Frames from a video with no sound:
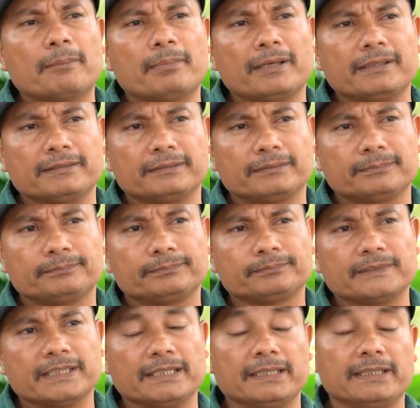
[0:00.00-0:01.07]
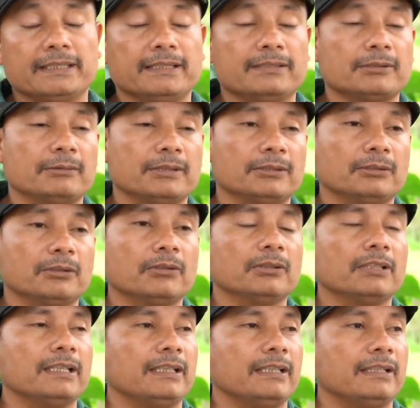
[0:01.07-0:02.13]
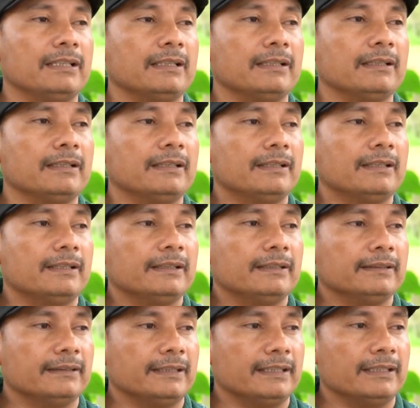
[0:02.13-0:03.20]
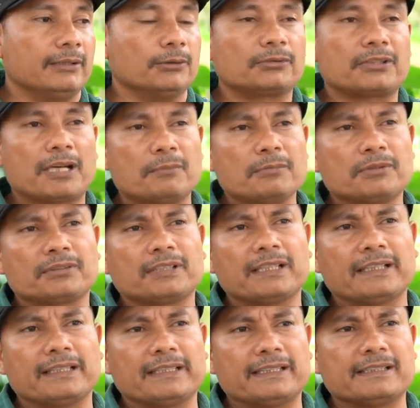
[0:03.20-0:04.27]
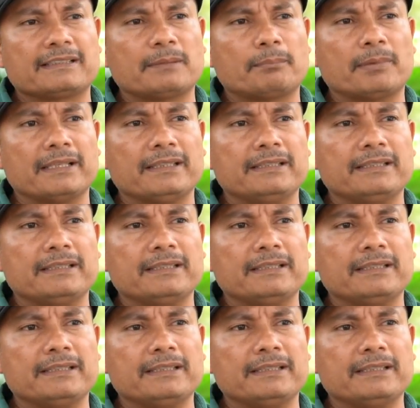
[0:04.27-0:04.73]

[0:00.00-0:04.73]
oppose the peace deal. They are trying to silence us, and they are trying to stop social changes in